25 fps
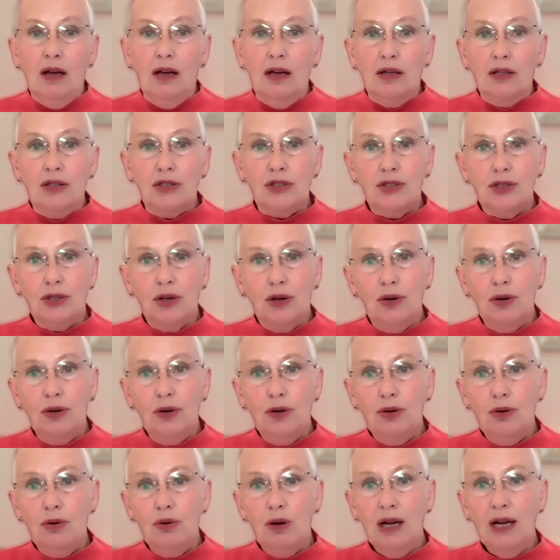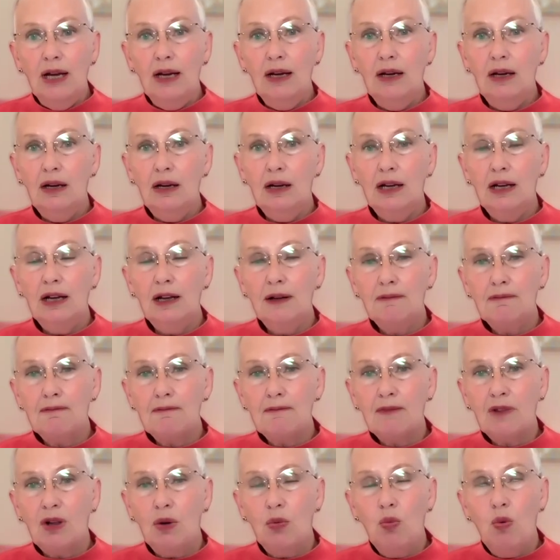So
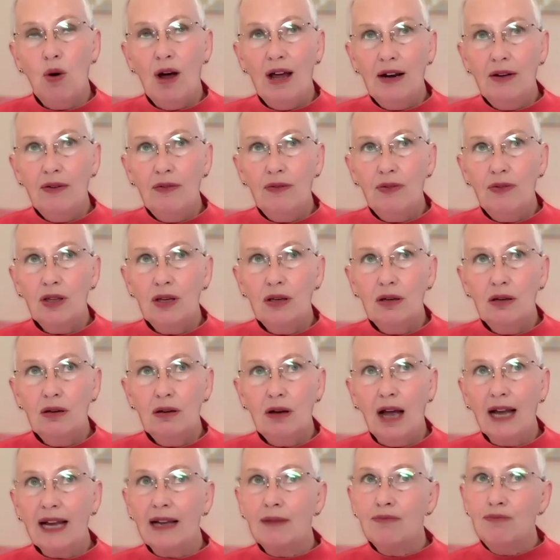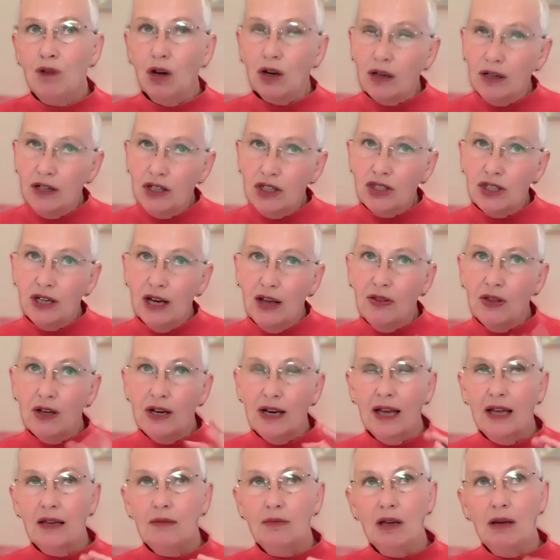I'm not going to share the
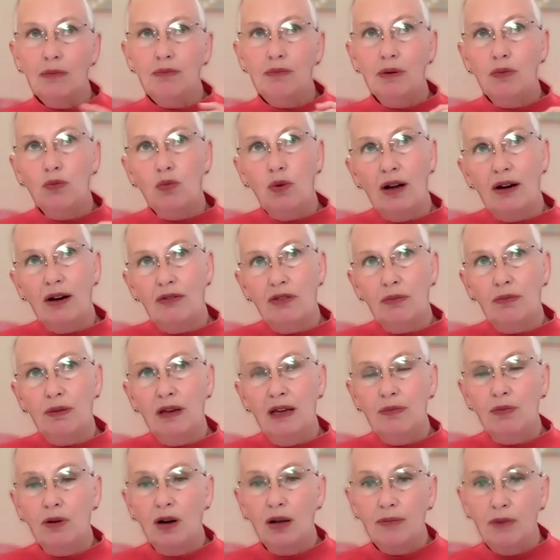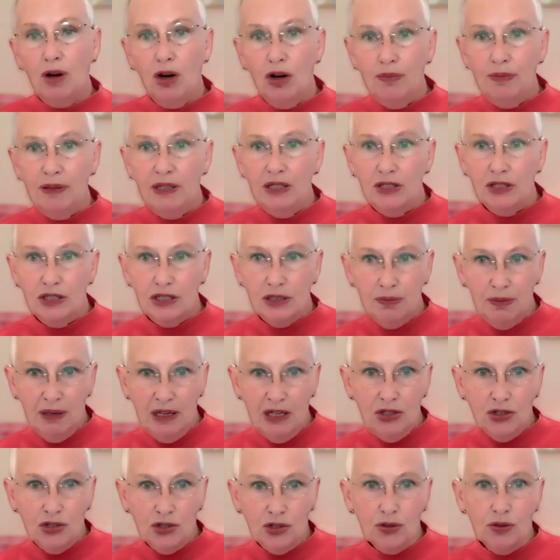name yet, but one of the people I'm hoping to
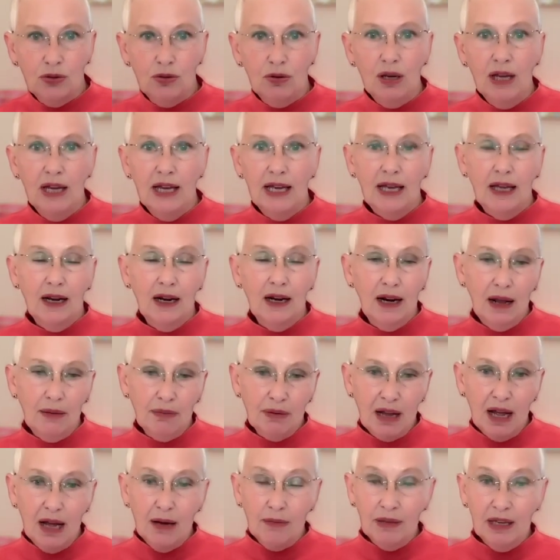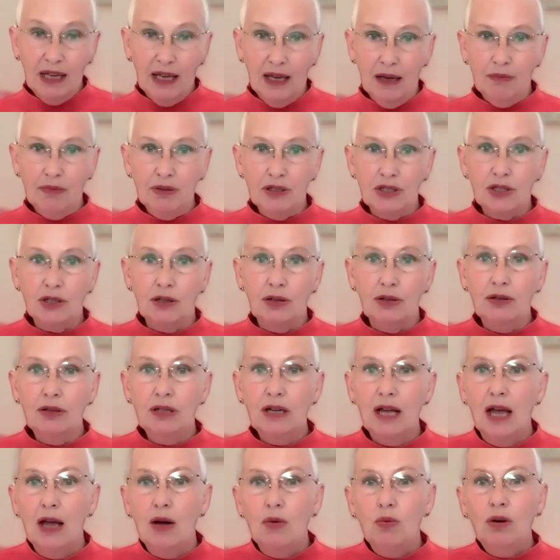speak to in an upcoming episode
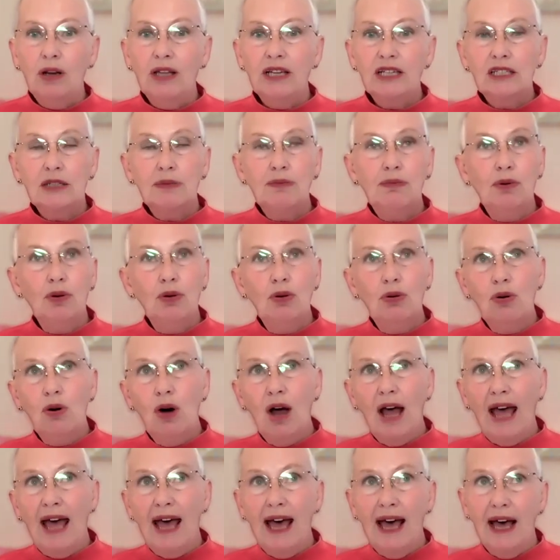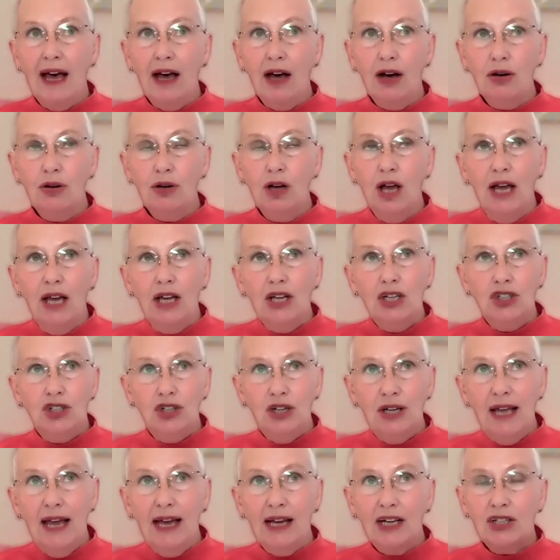will explore how
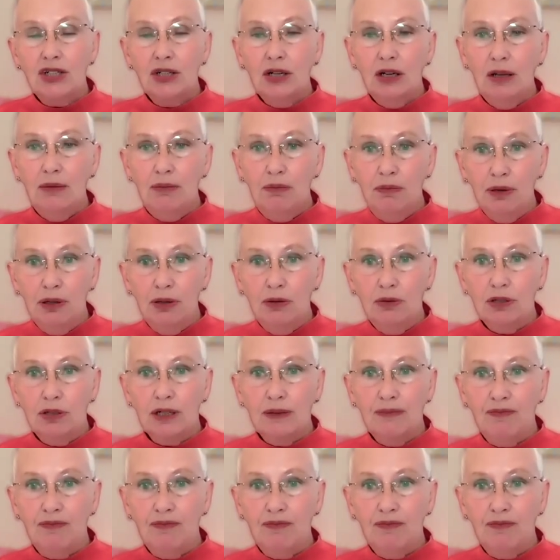she actually built